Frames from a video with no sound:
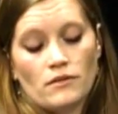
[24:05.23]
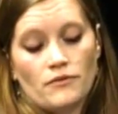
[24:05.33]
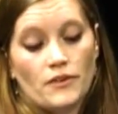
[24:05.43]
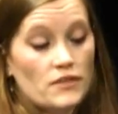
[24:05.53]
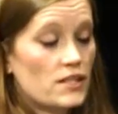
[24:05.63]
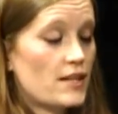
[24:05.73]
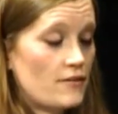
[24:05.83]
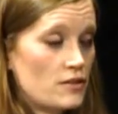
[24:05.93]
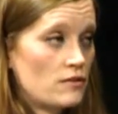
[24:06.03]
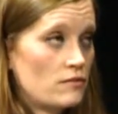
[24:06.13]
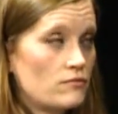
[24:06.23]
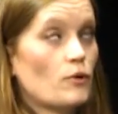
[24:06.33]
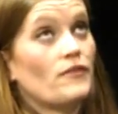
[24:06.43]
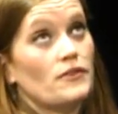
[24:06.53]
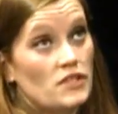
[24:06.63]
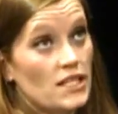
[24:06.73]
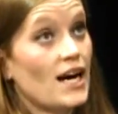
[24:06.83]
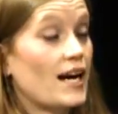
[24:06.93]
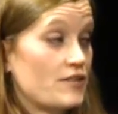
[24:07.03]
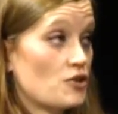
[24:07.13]
57, well,
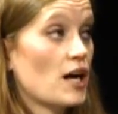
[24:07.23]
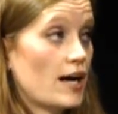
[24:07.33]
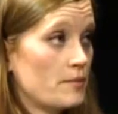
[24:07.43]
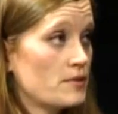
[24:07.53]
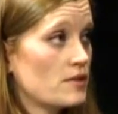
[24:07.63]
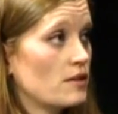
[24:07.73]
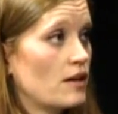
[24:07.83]
59 tribes